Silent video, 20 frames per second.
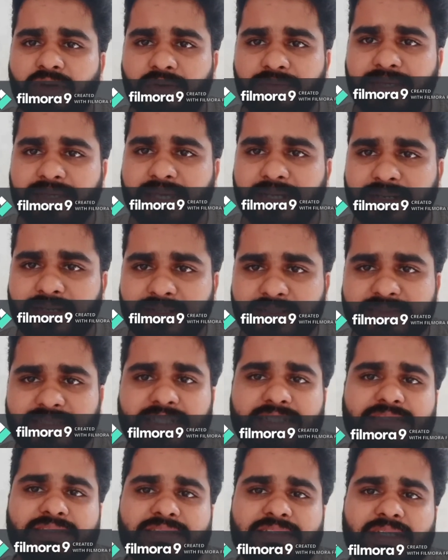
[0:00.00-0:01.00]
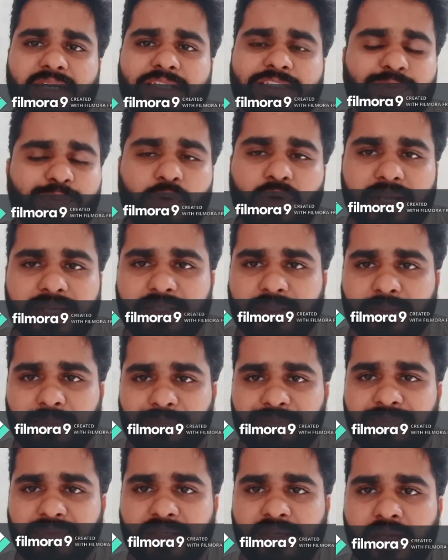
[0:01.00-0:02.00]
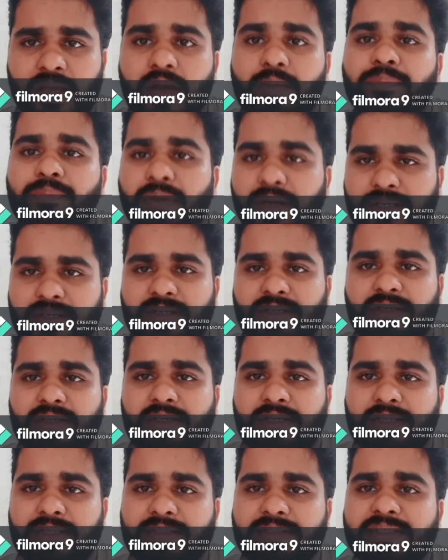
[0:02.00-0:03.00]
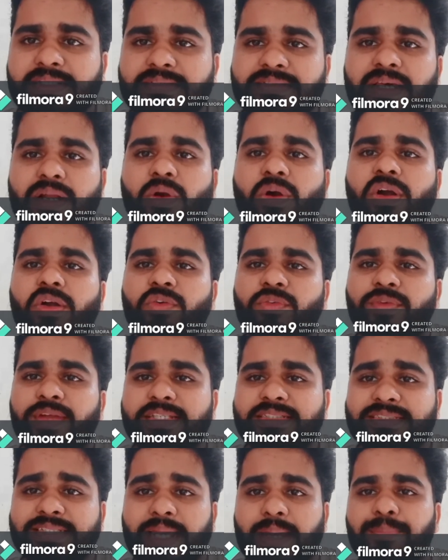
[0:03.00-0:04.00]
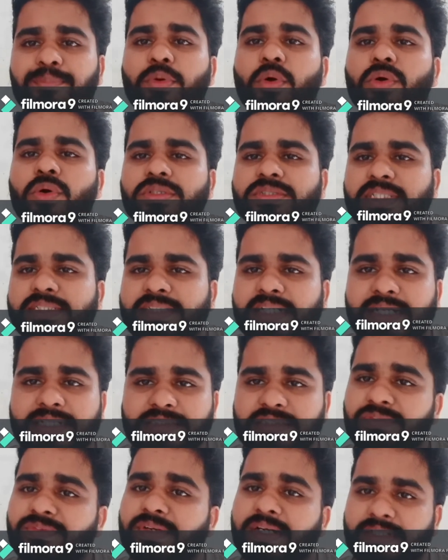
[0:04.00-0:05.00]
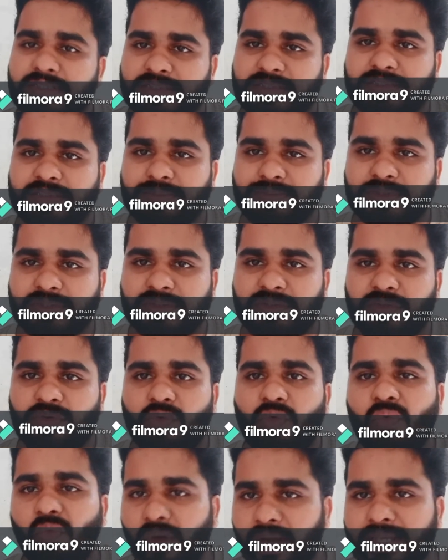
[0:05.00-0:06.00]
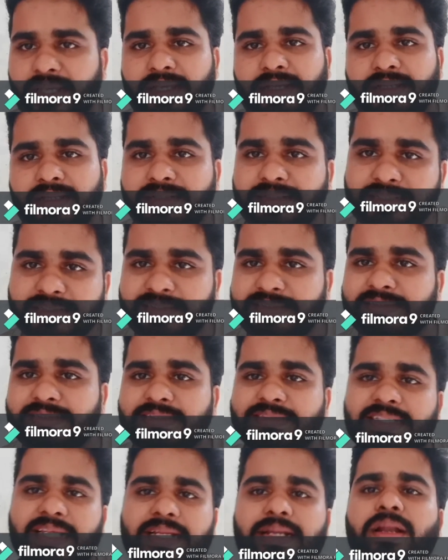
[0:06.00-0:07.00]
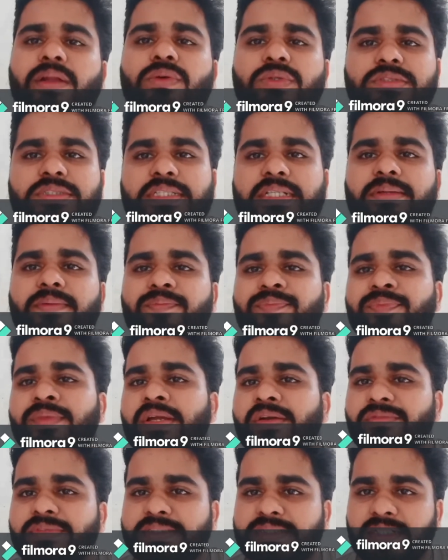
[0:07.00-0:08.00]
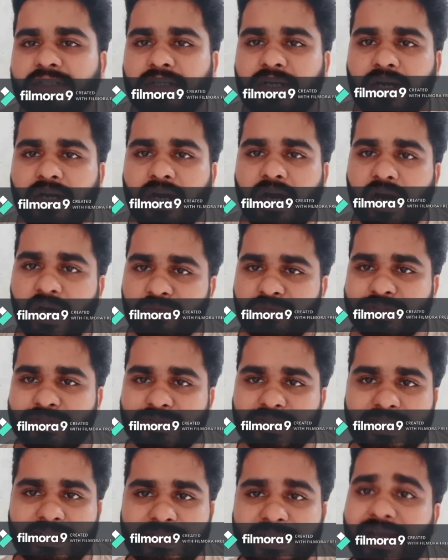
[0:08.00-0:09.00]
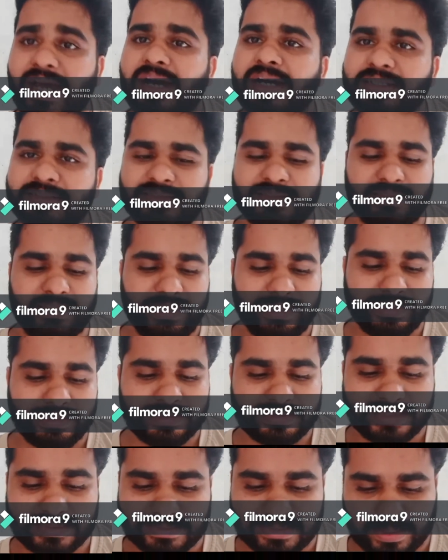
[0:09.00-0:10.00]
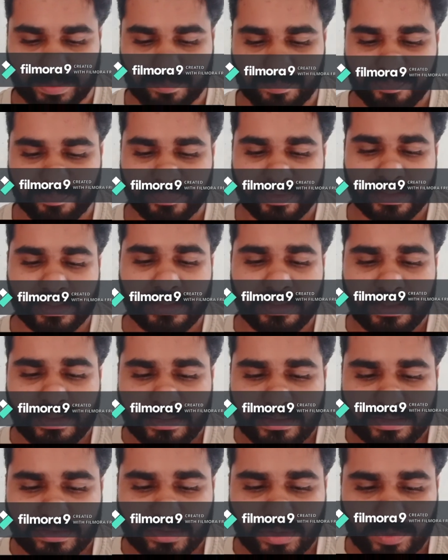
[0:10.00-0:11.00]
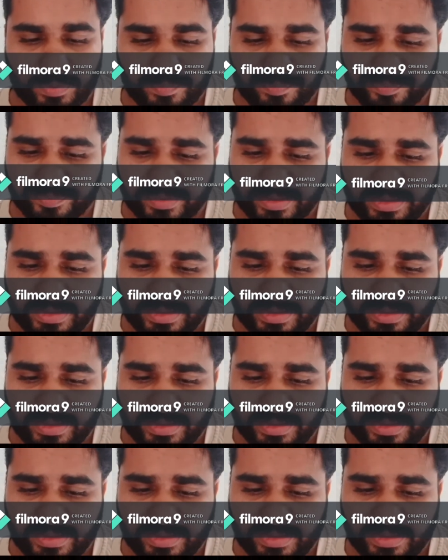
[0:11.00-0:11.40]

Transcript: where we can criticize a sport item, but these are always above such kinds of criticisms. Why? This is the central question which R. Viswanathan asks in this essay. So